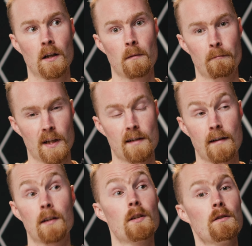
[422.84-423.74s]
because
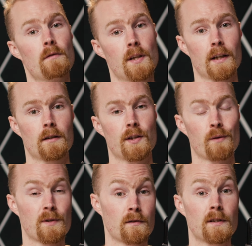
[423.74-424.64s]
I knew that there
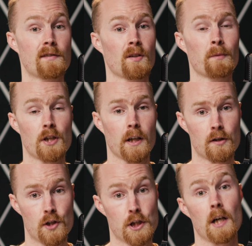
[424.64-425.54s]
was only so much I
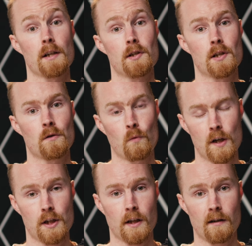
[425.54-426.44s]
could judge
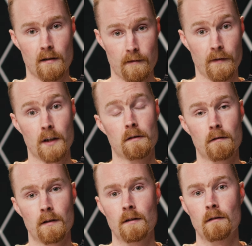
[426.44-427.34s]
watching it on a phone.
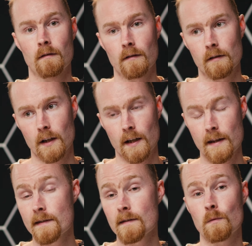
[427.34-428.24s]
And
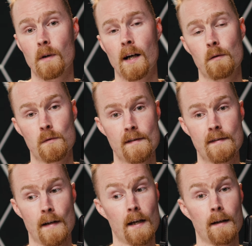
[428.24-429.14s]
this is where I will
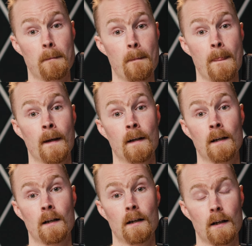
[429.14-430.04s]
say,
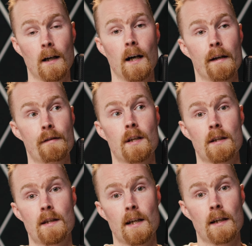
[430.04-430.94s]
I
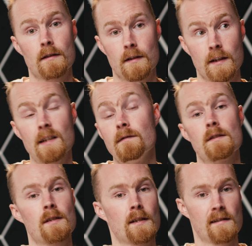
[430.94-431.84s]
think that even
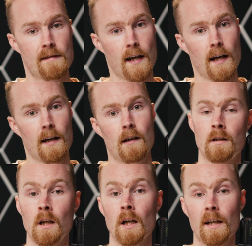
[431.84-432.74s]
to this day,
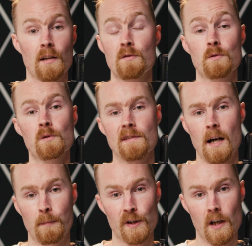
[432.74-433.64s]
now as cool as
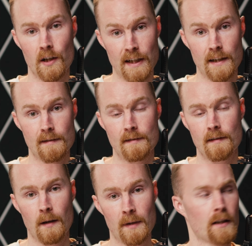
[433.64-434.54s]
Apple Log is,
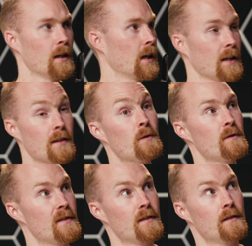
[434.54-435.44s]
I
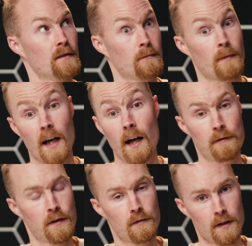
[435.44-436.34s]
used my
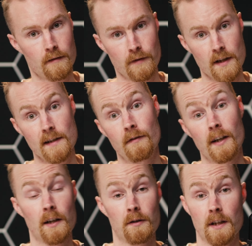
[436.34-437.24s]
iPhone for this
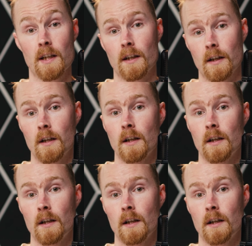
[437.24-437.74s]
video here